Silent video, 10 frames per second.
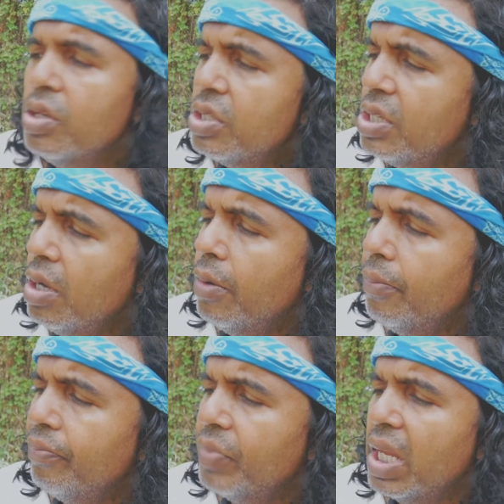So
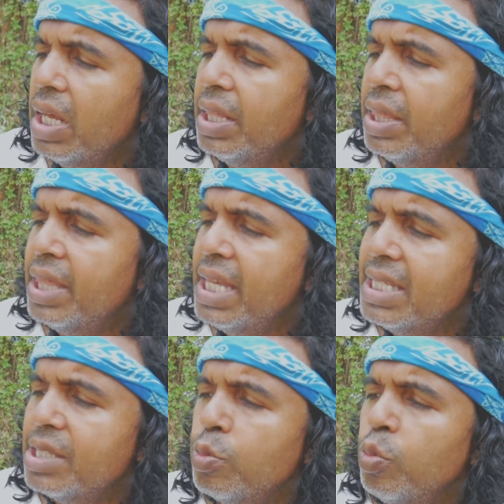
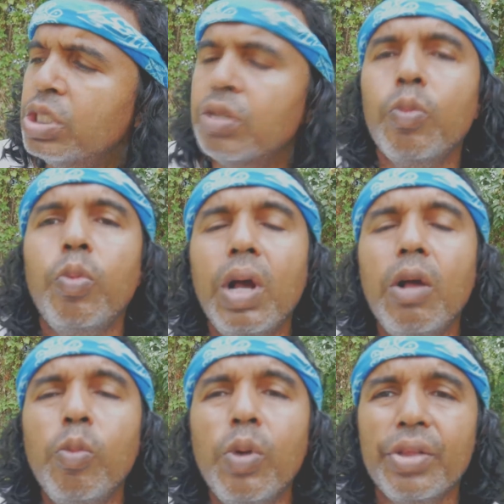this was a
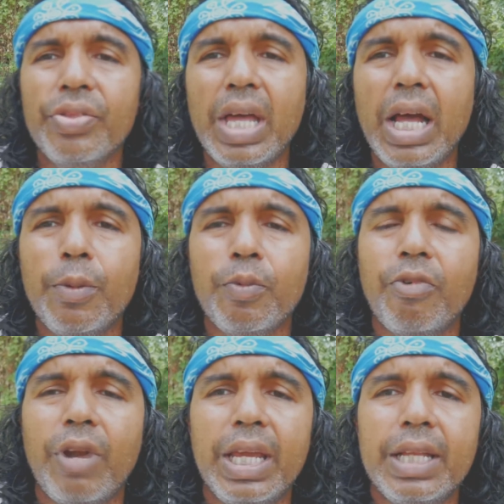well worth
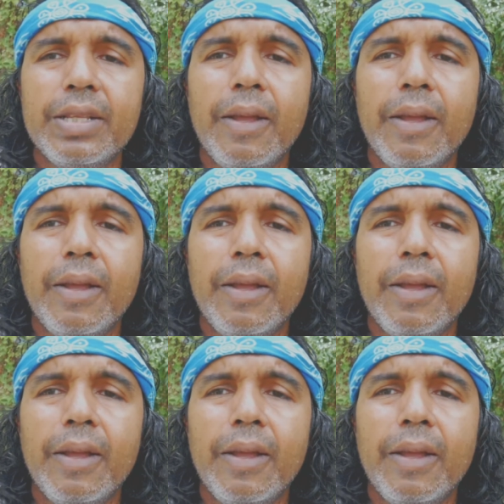upgrade.